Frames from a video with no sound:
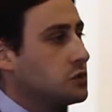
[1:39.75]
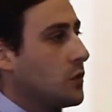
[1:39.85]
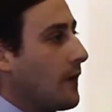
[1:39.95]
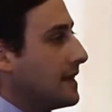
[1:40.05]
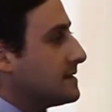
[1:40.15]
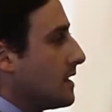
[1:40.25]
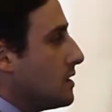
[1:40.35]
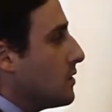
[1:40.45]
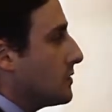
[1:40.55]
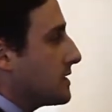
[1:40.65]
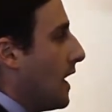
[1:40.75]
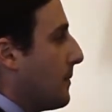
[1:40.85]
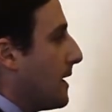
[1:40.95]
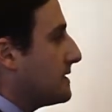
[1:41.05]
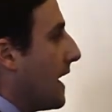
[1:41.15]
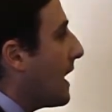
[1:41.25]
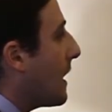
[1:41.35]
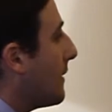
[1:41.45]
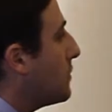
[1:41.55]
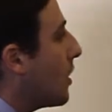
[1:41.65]
So if I send you those comments, I
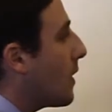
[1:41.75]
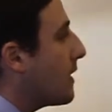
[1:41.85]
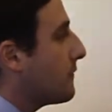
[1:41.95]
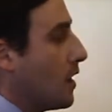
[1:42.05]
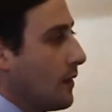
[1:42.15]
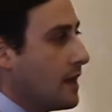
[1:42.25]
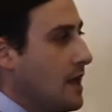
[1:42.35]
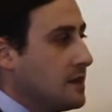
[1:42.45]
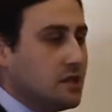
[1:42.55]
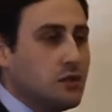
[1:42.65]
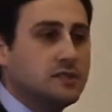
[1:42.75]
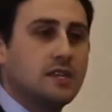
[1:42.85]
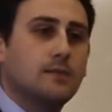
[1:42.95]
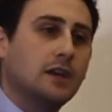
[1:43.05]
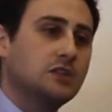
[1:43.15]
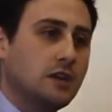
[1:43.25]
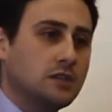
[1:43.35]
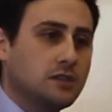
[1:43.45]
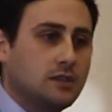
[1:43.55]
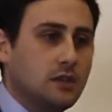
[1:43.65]
have no way of knowing, did you see my changes?